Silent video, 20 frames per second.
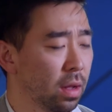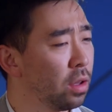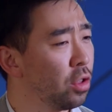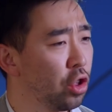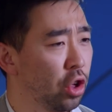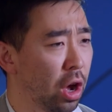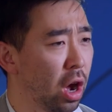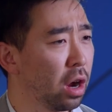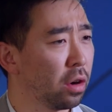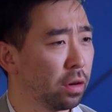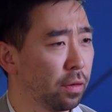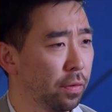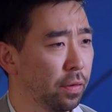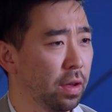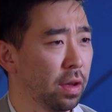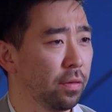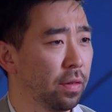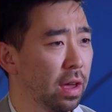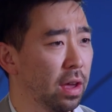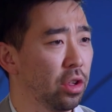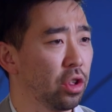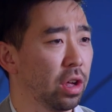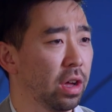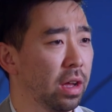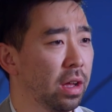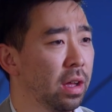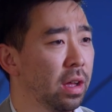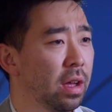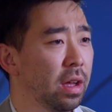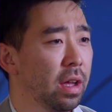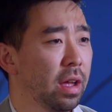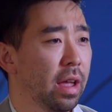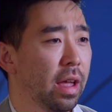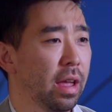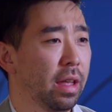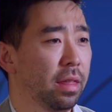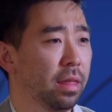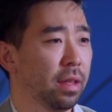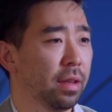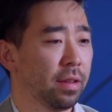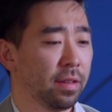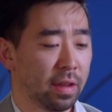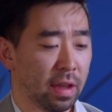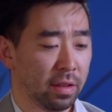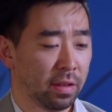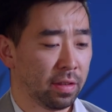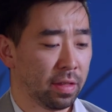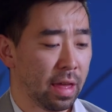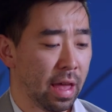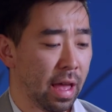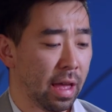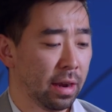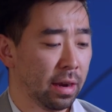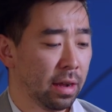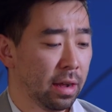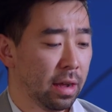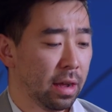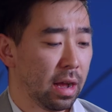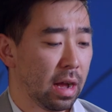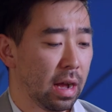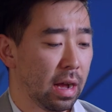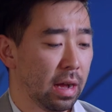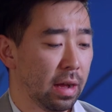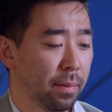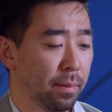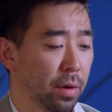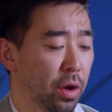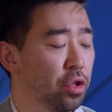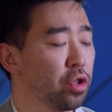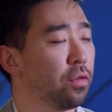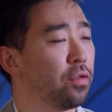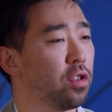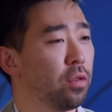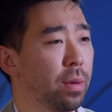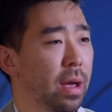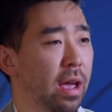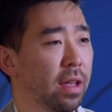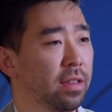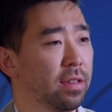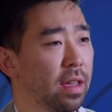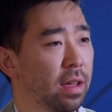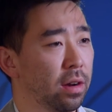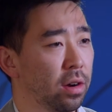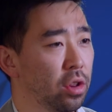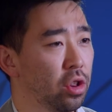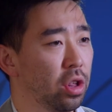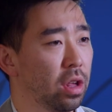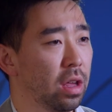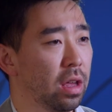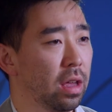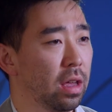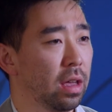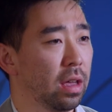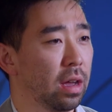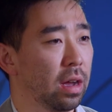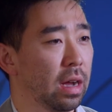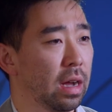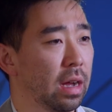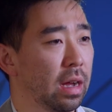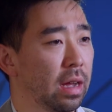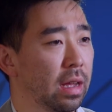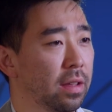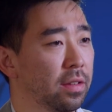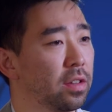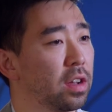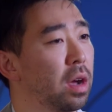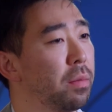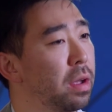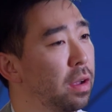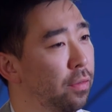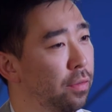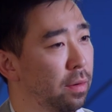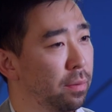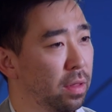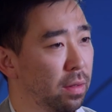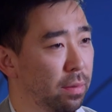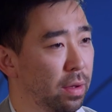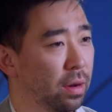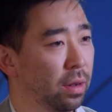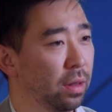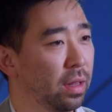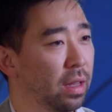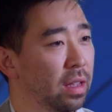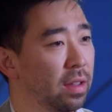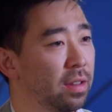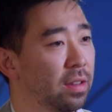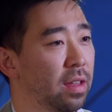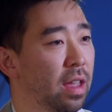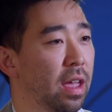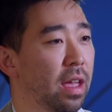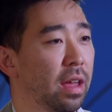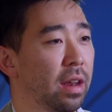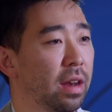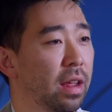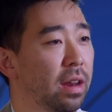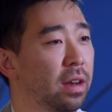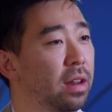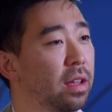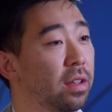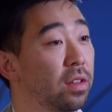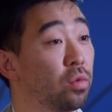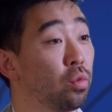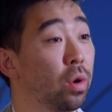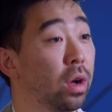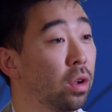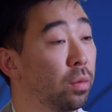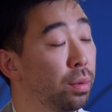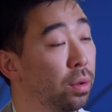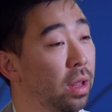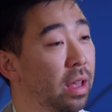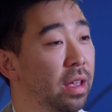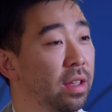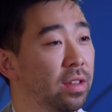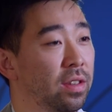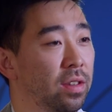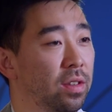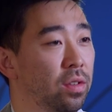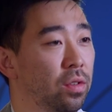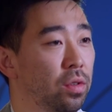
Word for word: geography of Asia, in the sense that uh, much of Japan's energy uh, is coming from the Middle East, and India is well placed